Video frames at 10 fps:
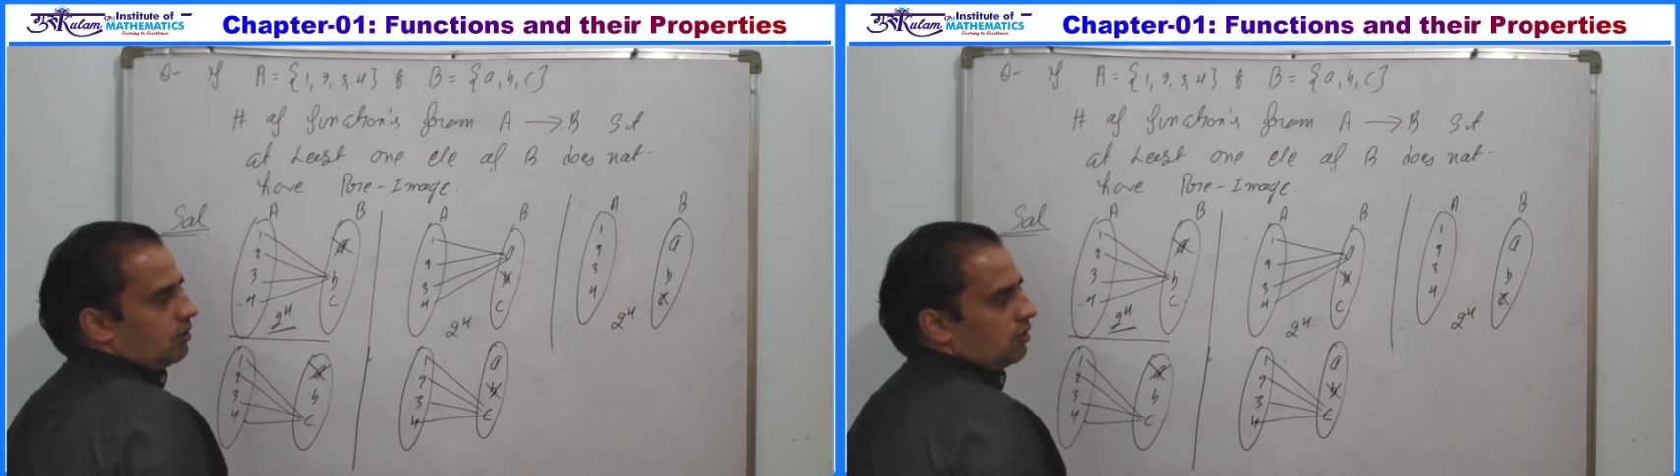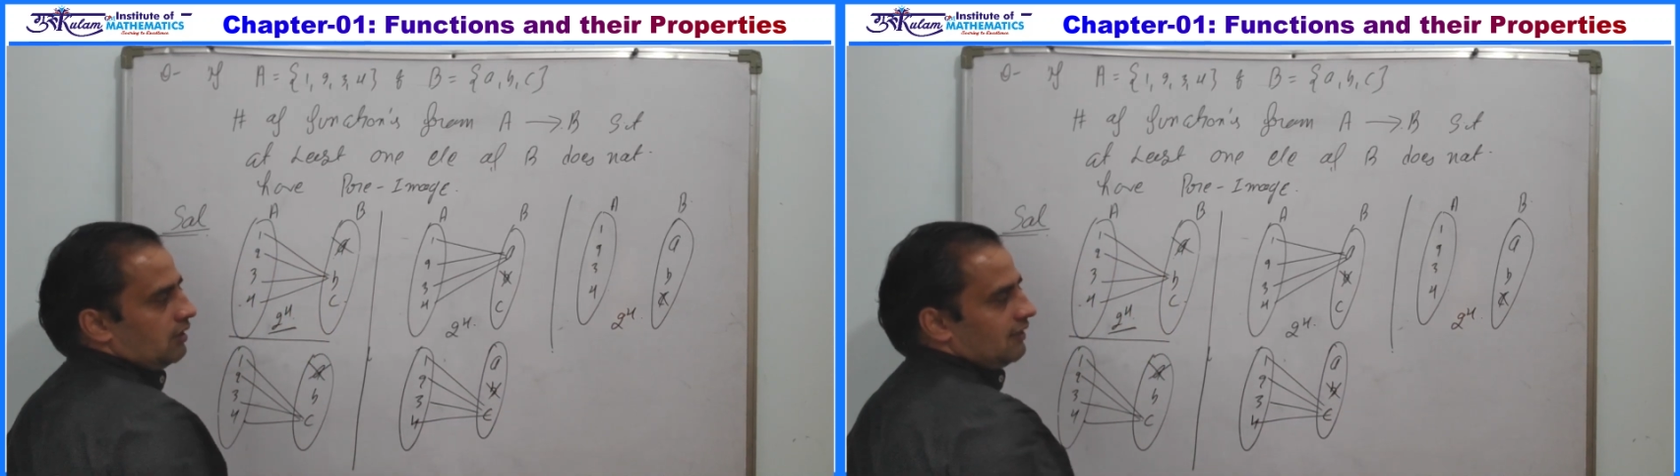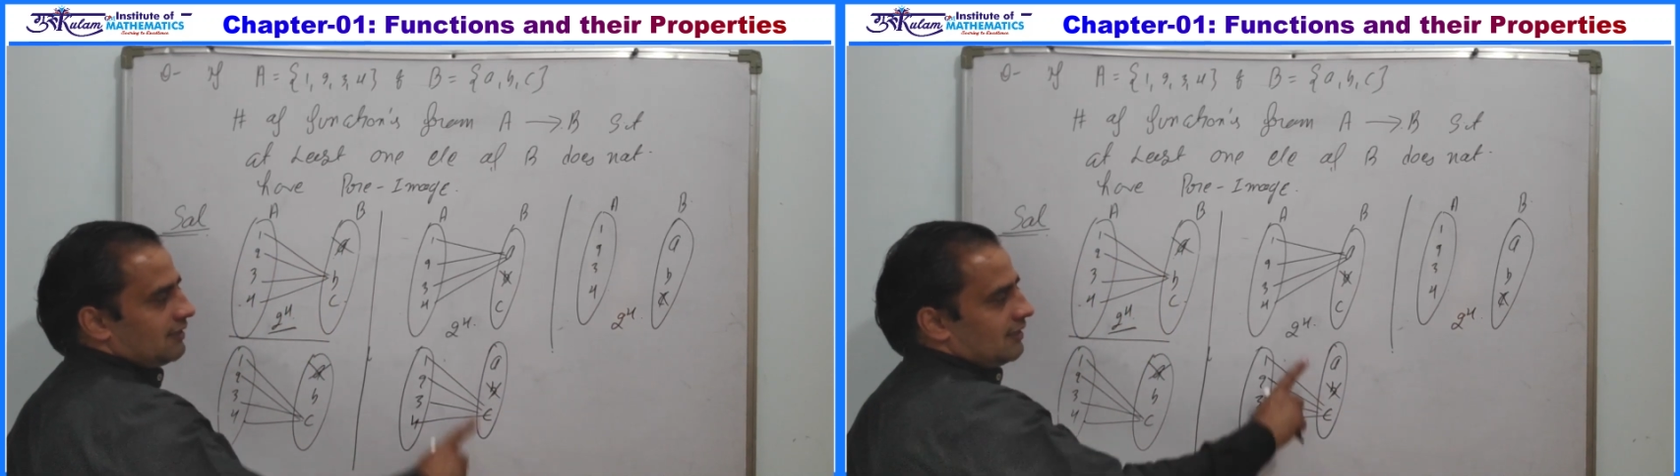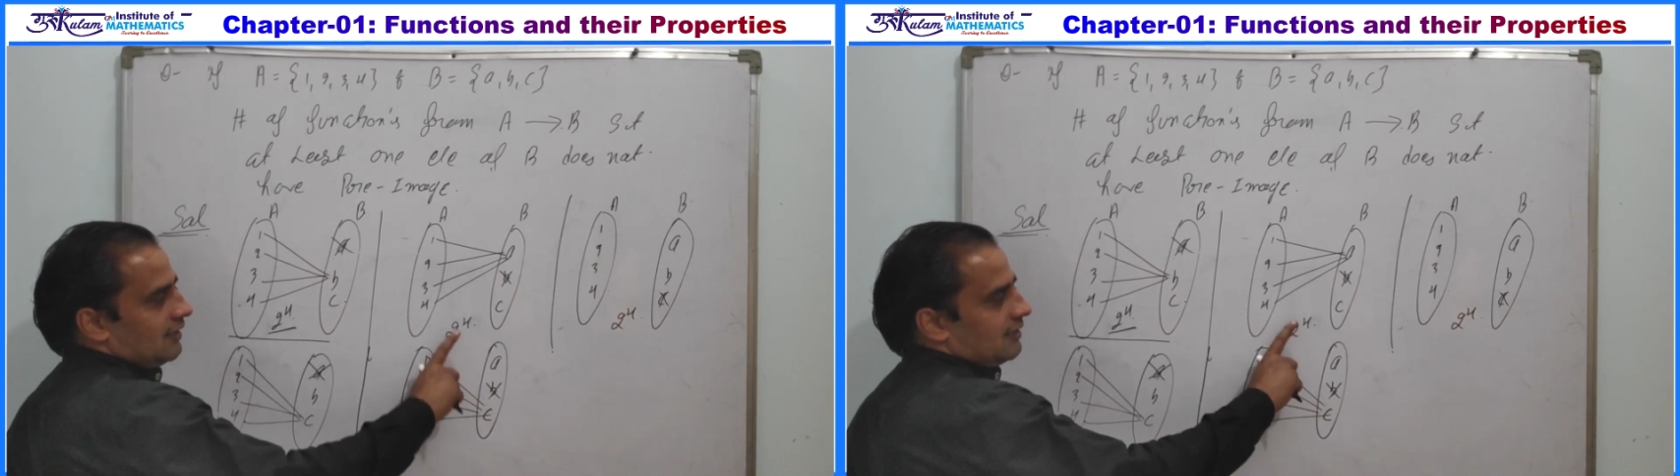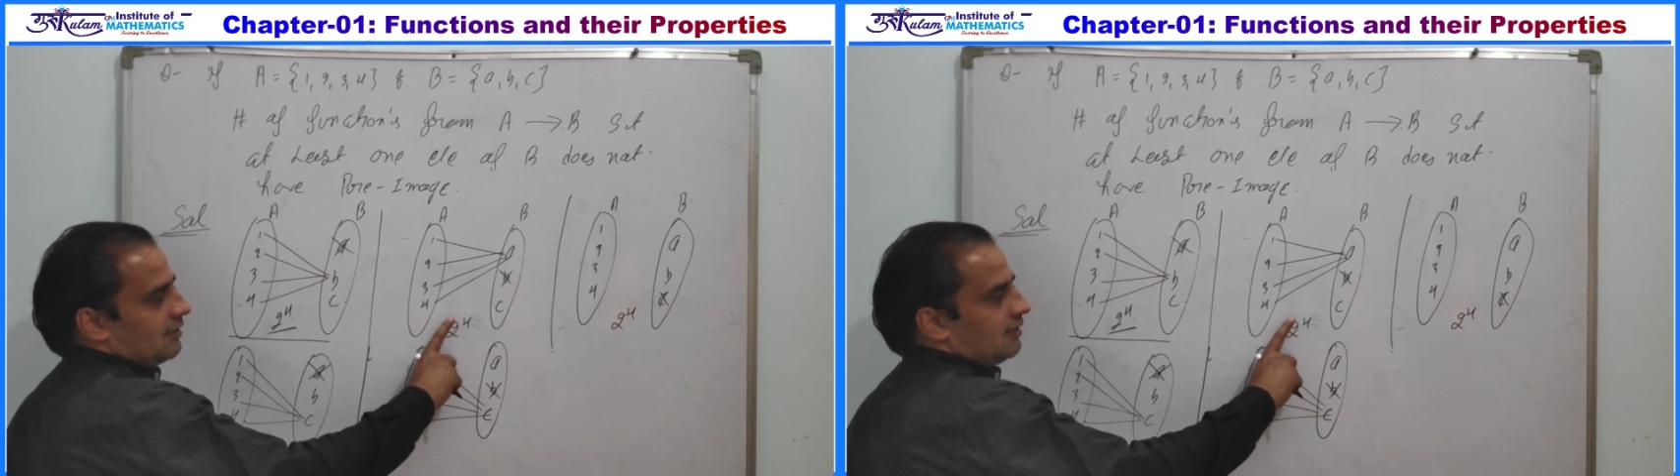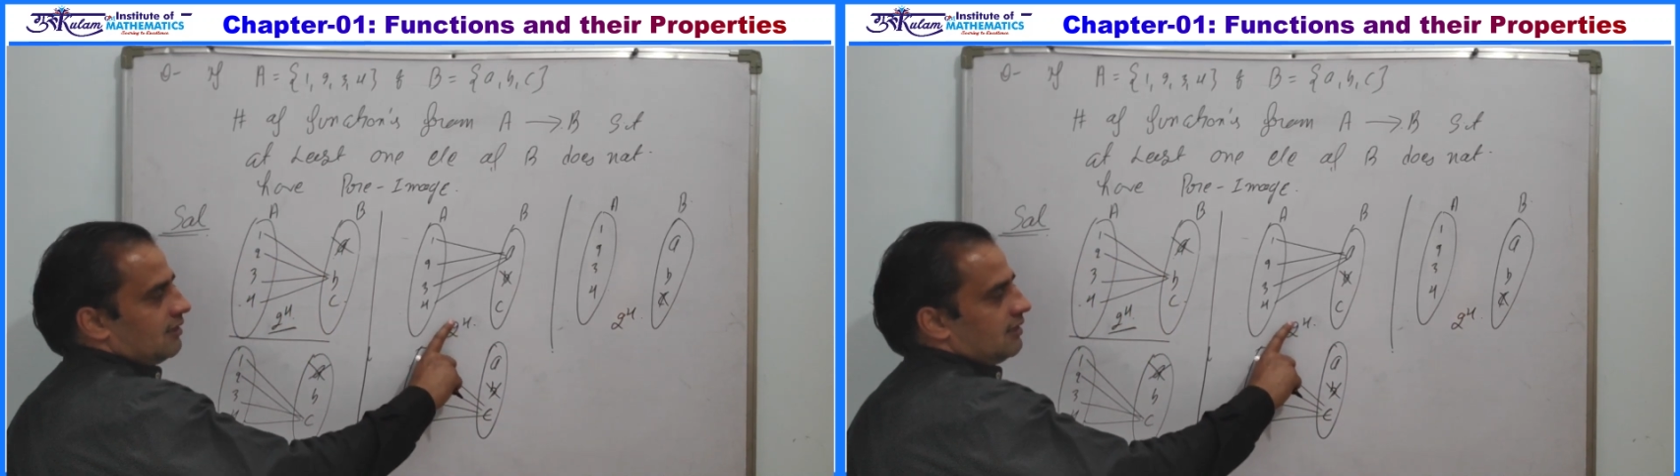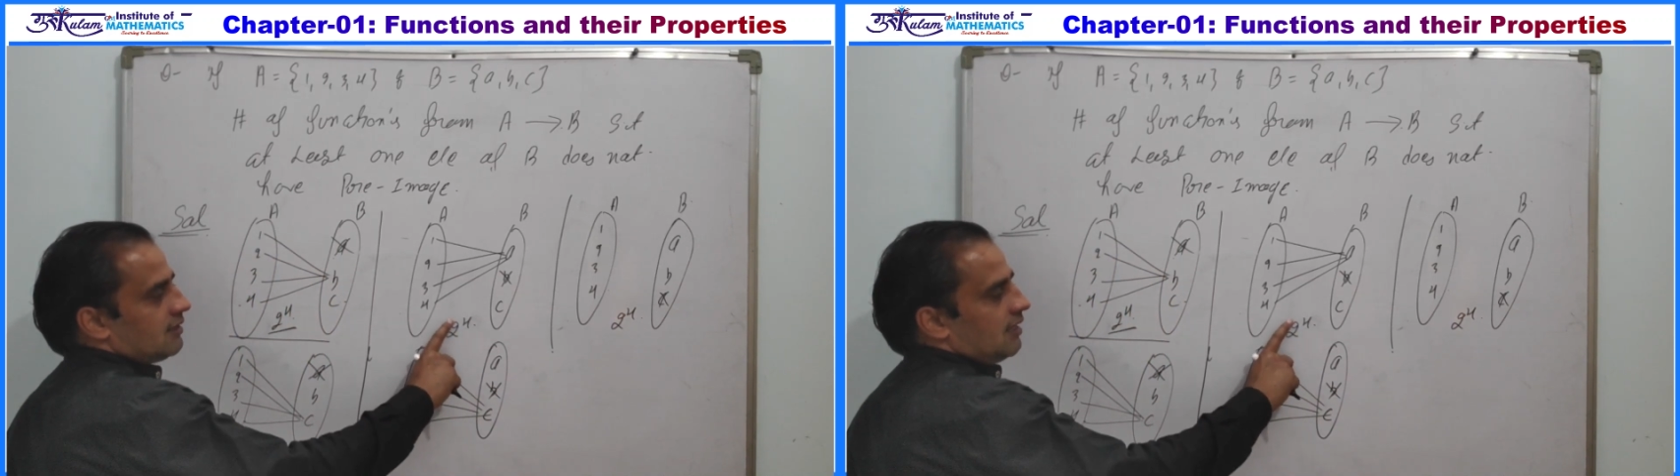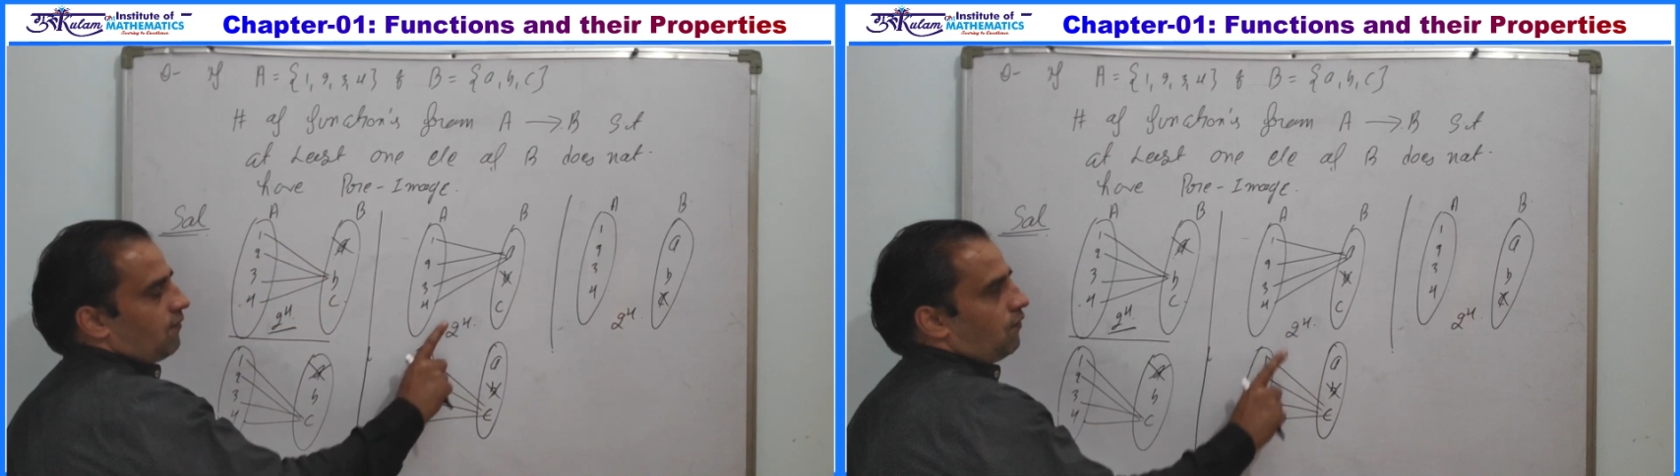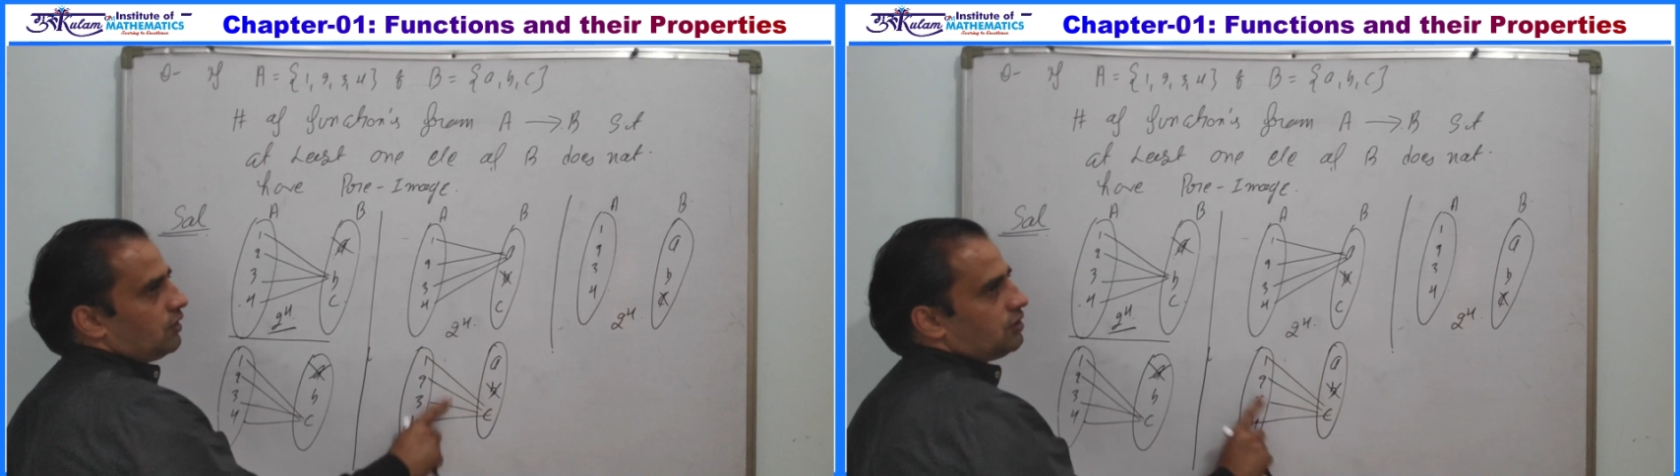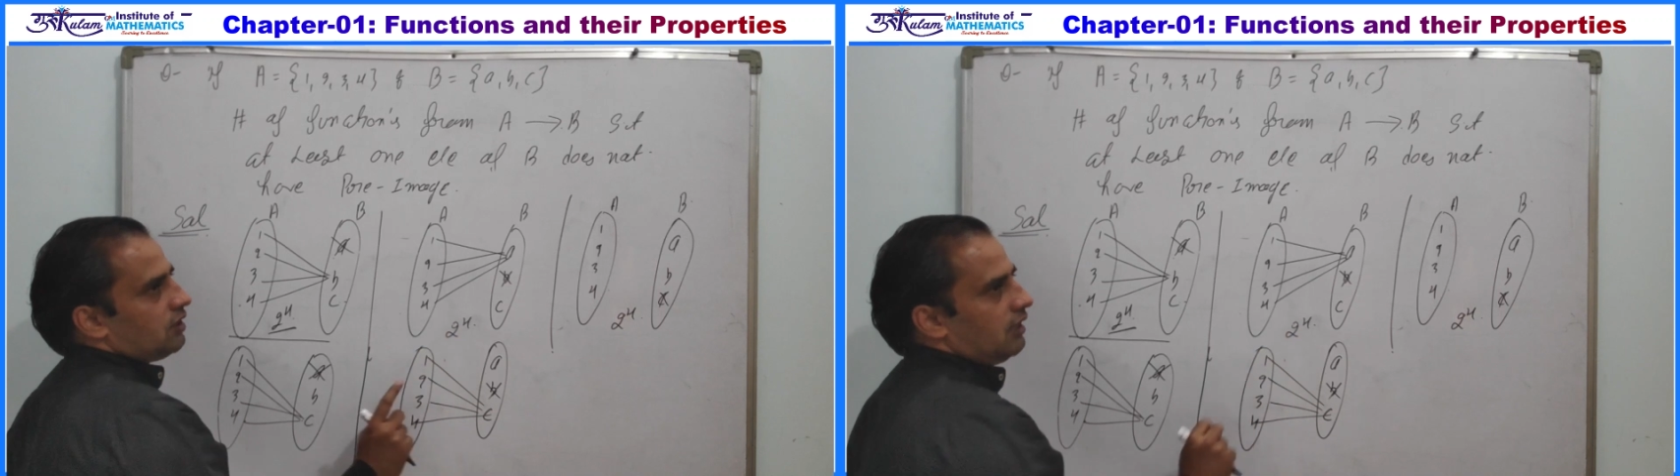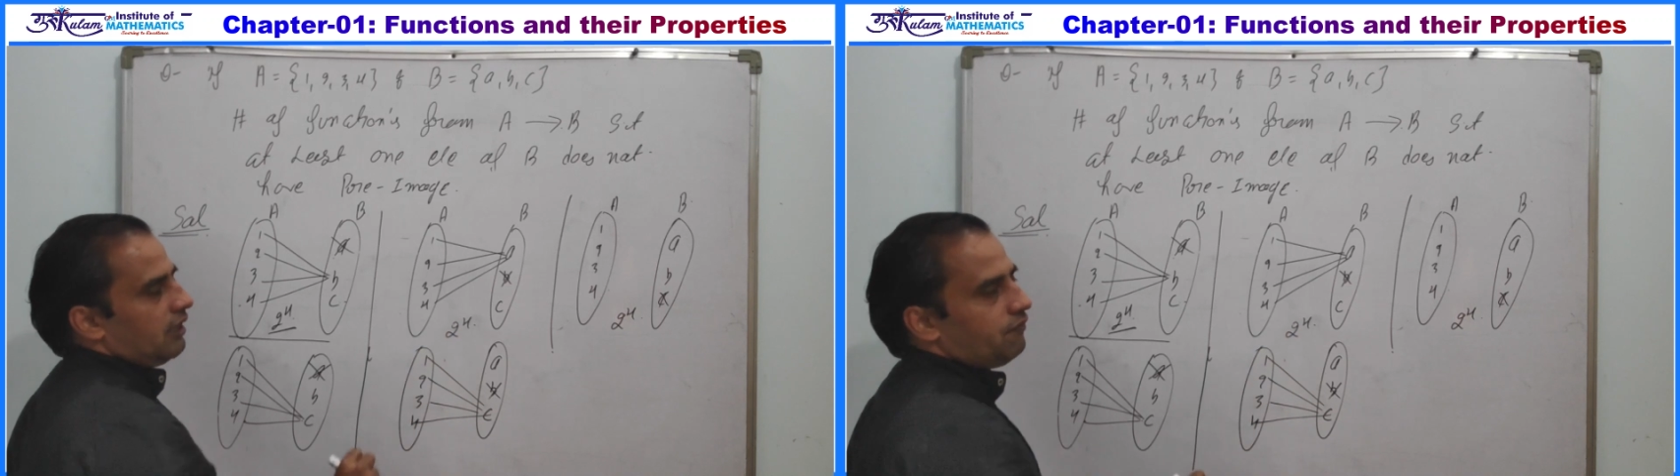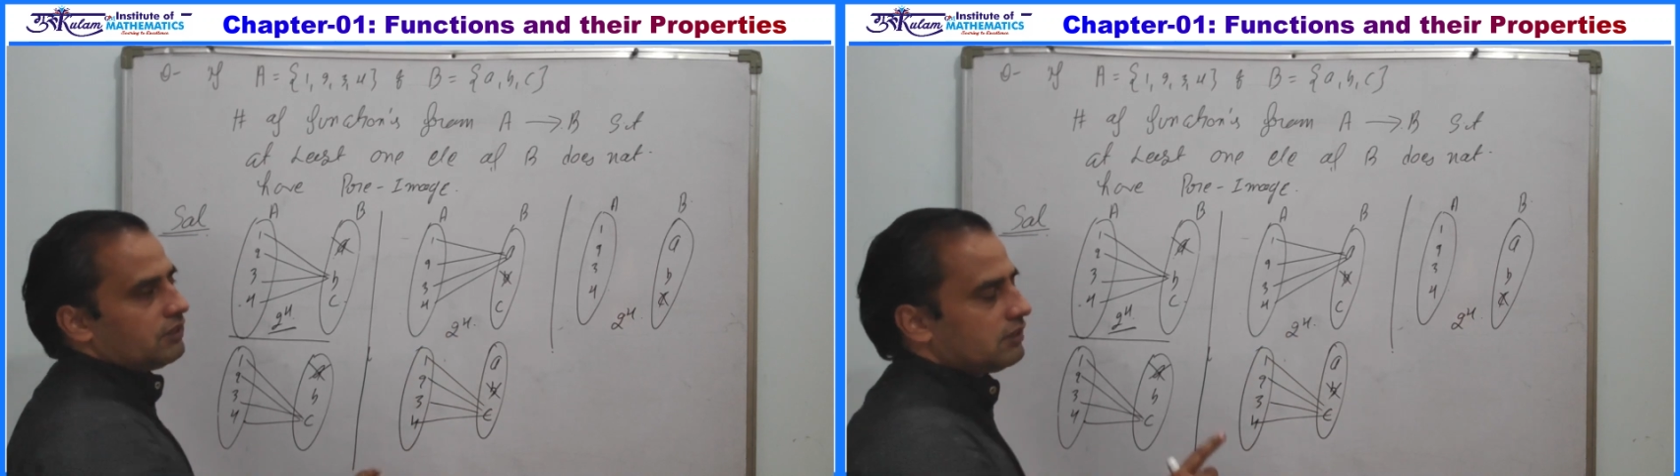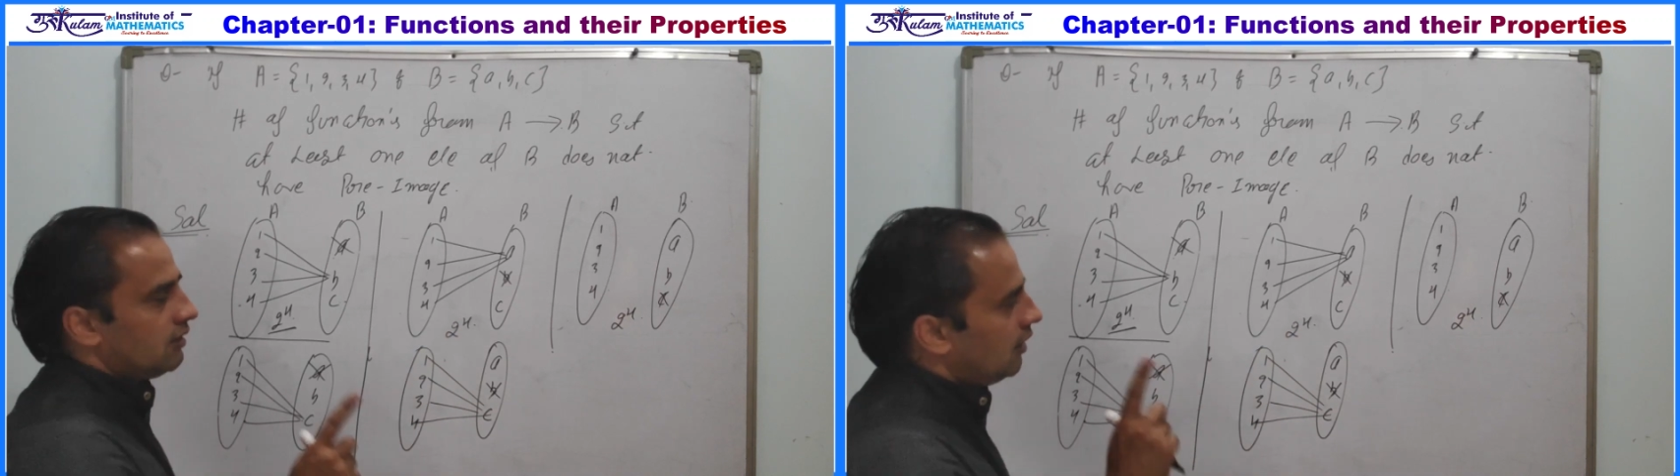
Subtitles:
So in this case, these are function in which